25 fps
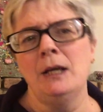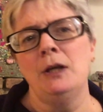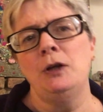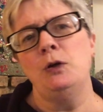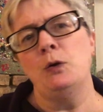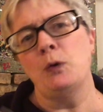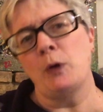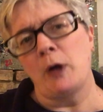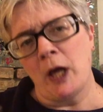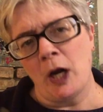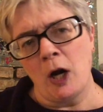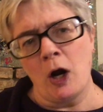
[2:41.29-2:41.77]

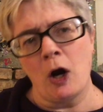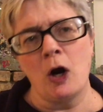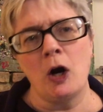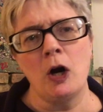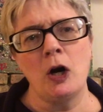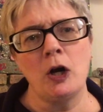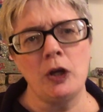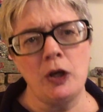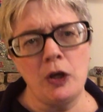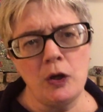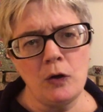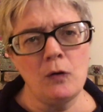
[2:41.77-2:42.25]
you can
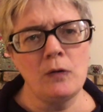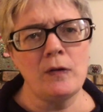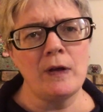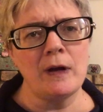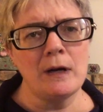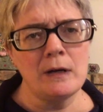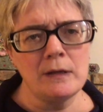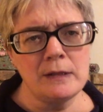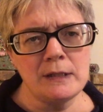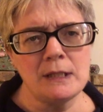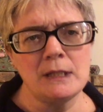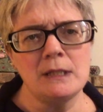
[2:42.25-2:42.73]
argue
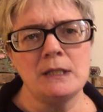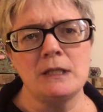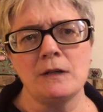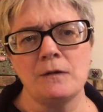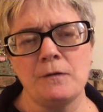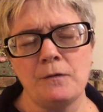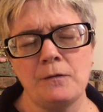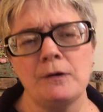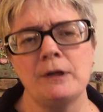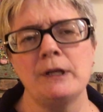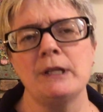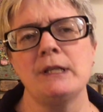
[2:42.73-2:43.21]
there's a
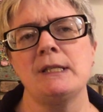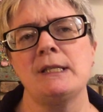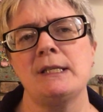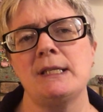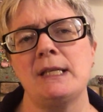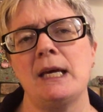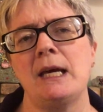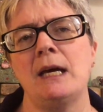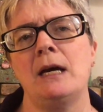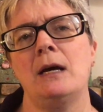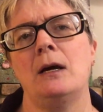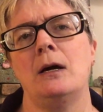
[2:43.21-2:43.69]
difference
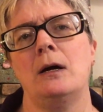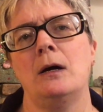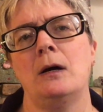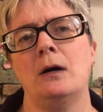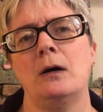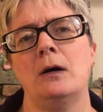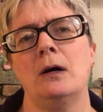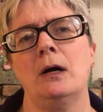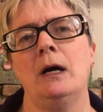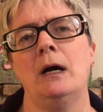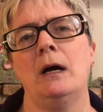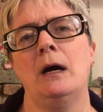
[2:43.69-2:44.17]

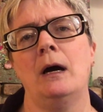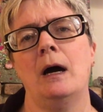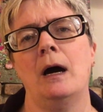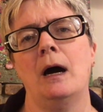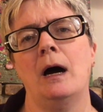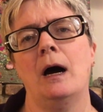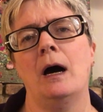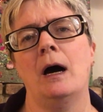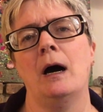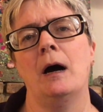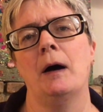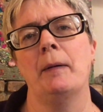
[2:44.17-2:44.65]
there.
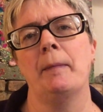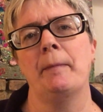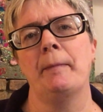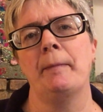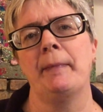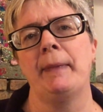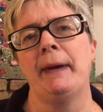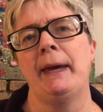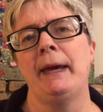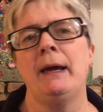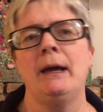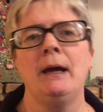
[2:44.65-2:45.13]

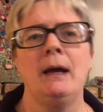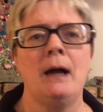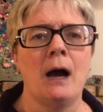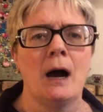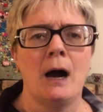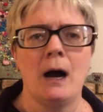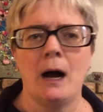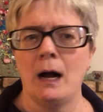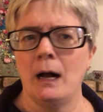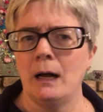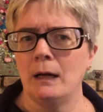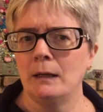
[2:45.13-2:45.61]

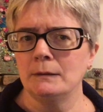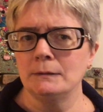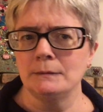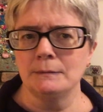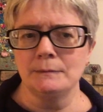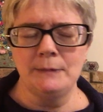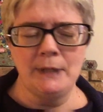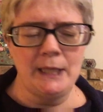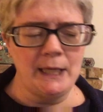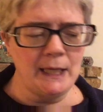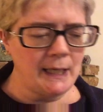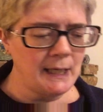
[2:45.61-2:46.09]
I'll
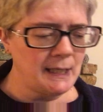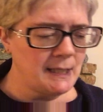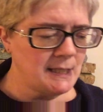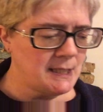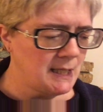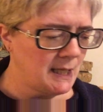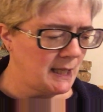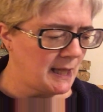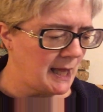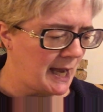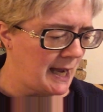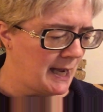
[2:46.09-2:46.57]
get
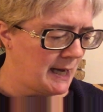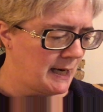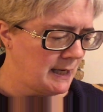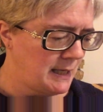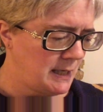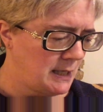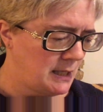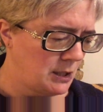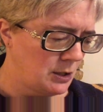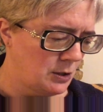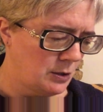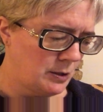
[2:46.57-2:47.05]
into that
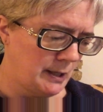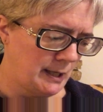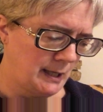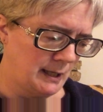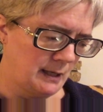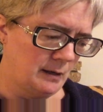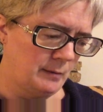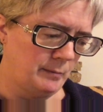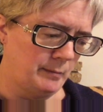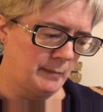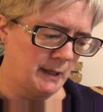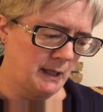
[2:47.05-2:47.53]
here
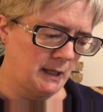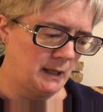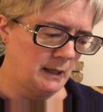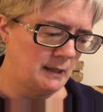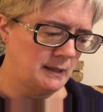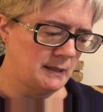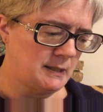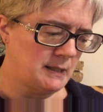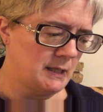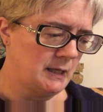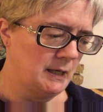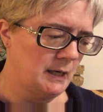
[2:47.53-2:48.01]
in a
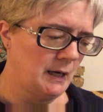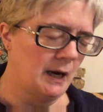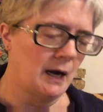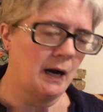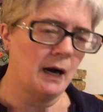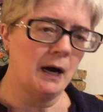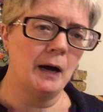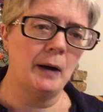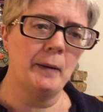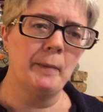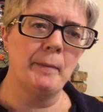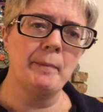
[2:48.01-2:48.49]
minute.
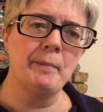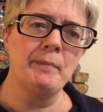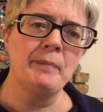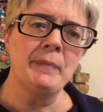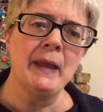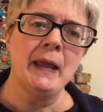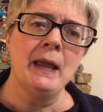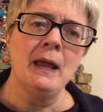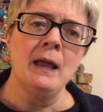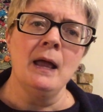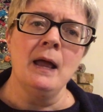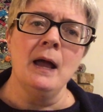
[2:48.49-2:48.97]

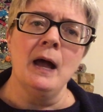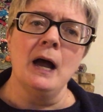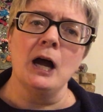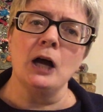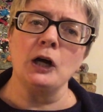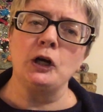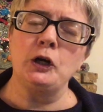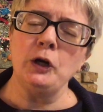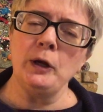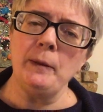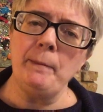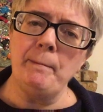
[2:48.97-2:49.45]

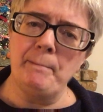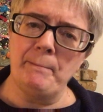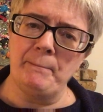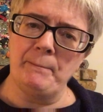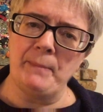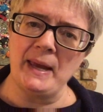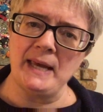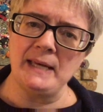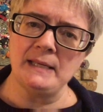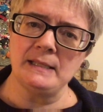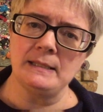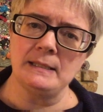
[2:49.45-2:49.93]
A good
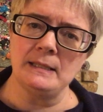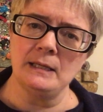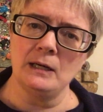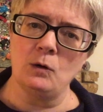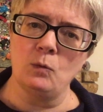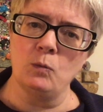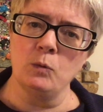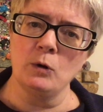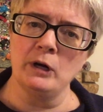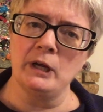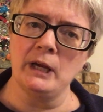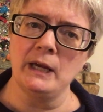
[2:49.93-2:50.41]

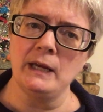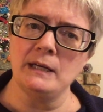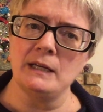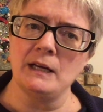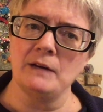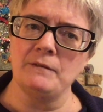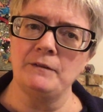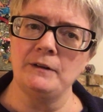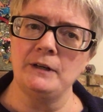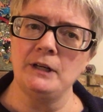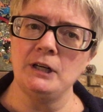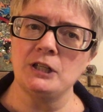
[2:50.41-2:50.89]
basic working
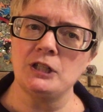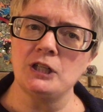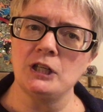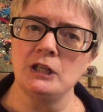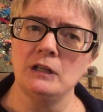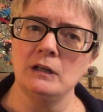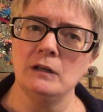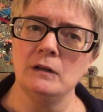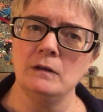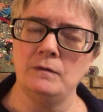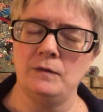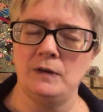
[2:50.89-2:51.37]

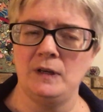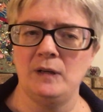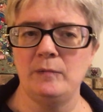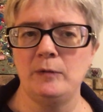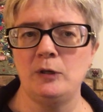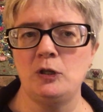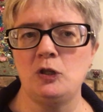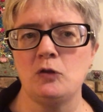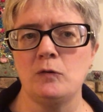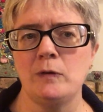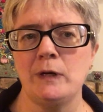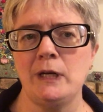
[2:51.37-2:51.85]
definition of
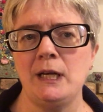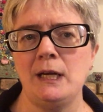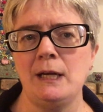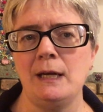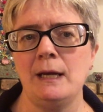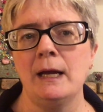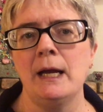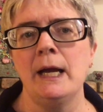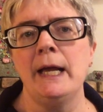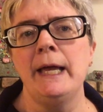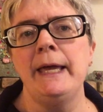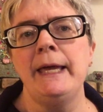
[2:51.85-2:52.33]

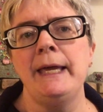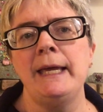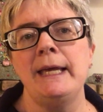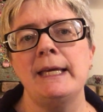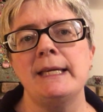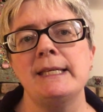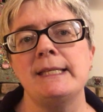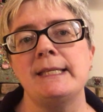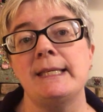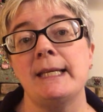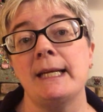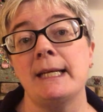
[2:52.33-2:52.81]
imagery
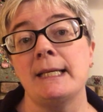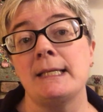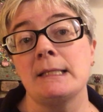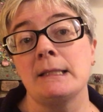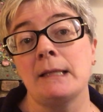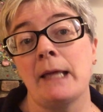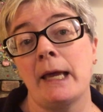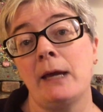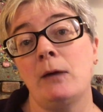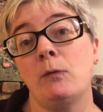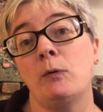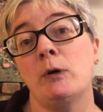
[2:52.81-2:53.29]
is that it's
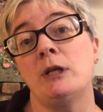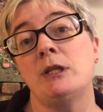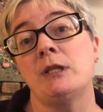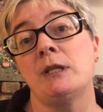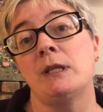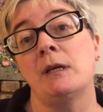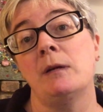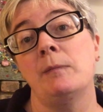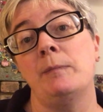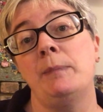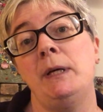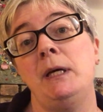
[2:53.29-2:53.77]
language
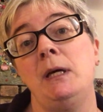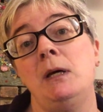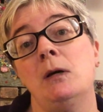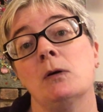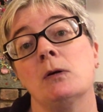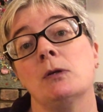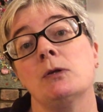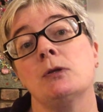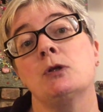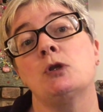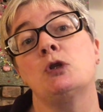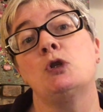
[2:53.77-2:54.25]
that
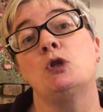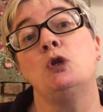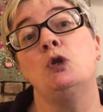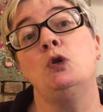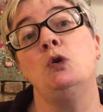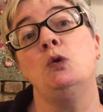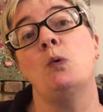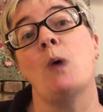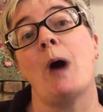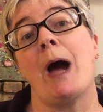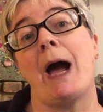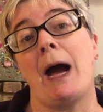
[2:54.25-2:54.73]
appeals
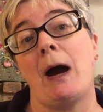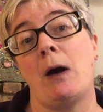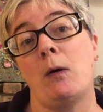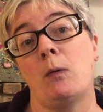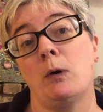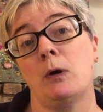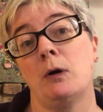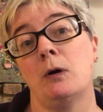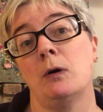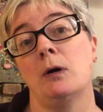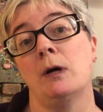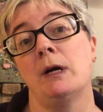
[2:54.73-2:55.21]
to
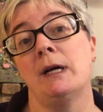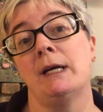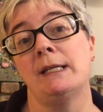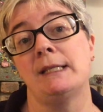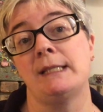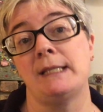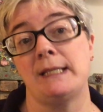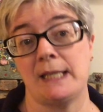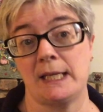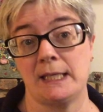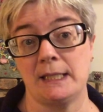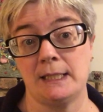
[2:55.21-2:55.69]
our
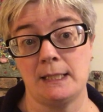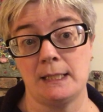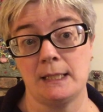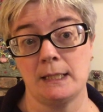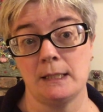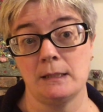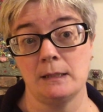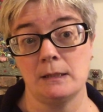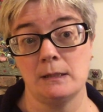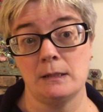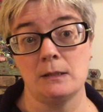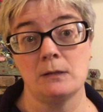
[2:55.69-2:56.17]

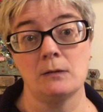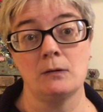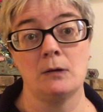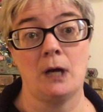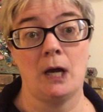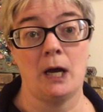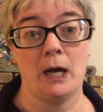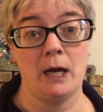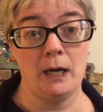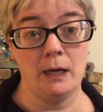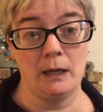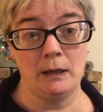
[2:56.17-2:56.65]
senses,
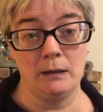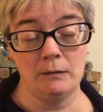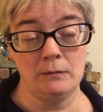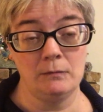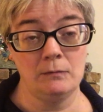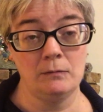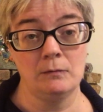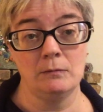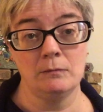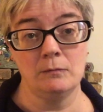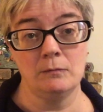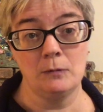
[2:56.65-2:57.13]
okay?
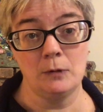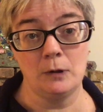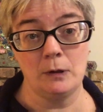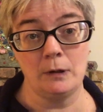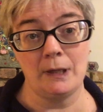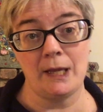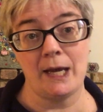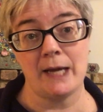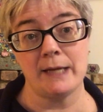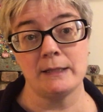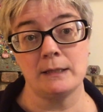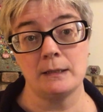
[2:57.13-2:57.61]

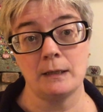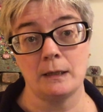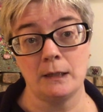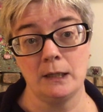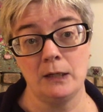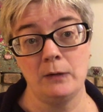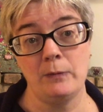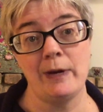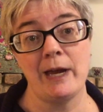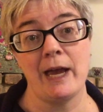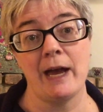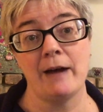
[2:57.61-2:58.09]

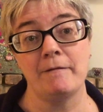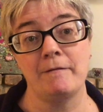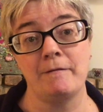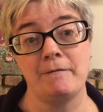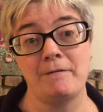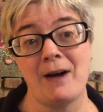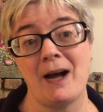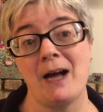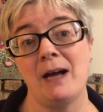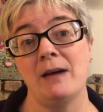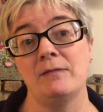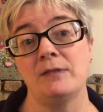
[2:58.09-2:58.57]
Classically, we have
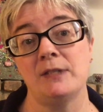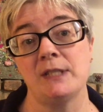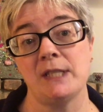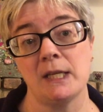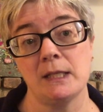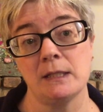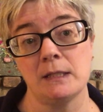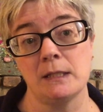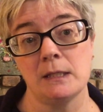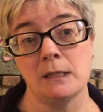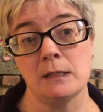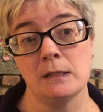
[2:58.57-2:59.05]
five
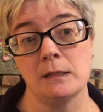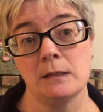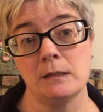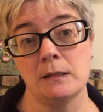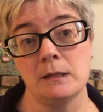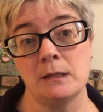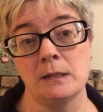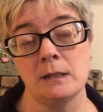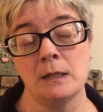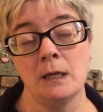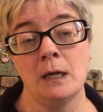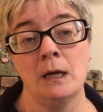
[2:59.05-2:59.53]

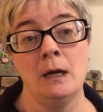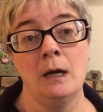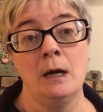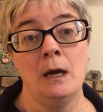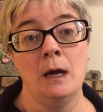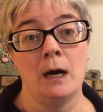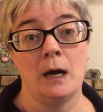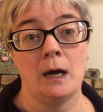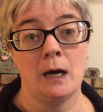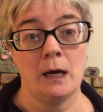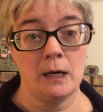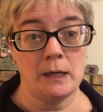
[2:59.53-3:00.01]
senses,
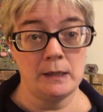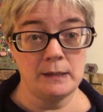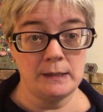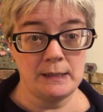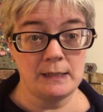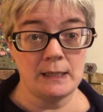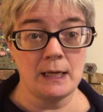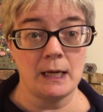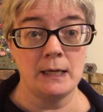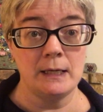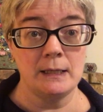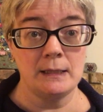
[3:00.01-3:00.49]

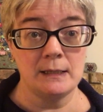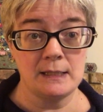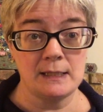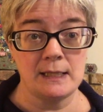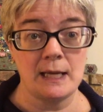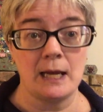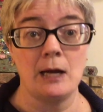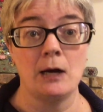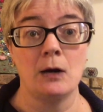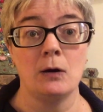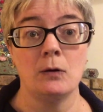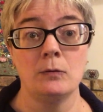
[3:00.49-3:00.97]
sight,
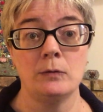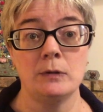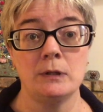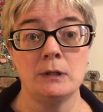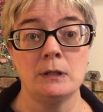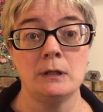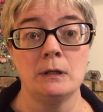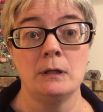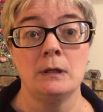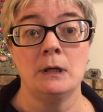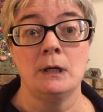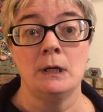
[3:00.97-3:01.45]

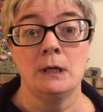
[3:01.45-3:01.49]
sound,